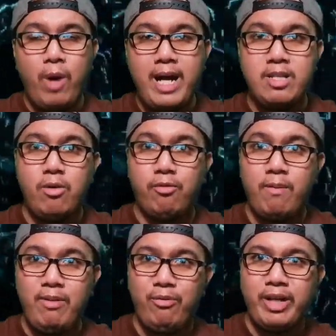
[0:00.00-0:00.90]
Alright, so
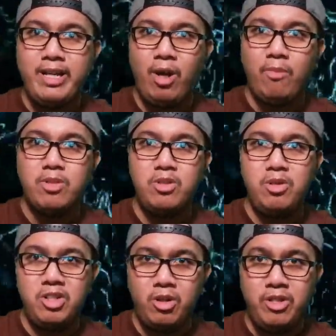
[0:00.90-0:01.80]
from my freaking home
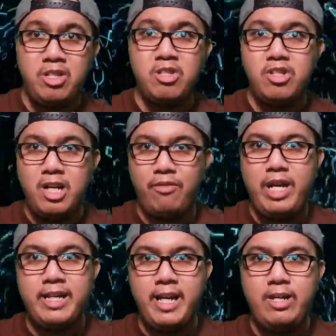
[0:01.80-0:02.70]
studio, this is Jeff
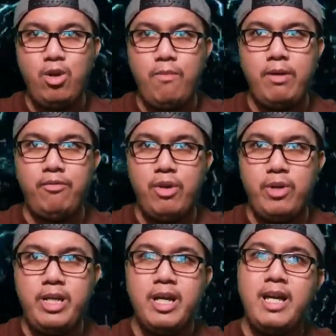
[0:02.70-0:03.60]
aka Nomad
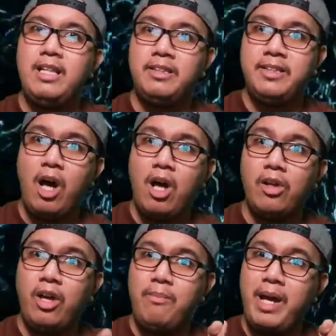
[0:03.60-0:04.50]
Fury, and see you
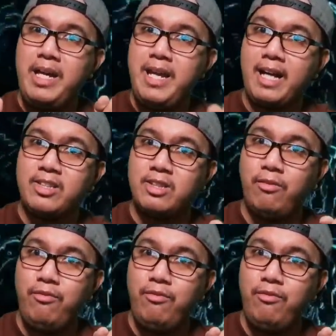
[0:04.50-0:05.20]
all on my next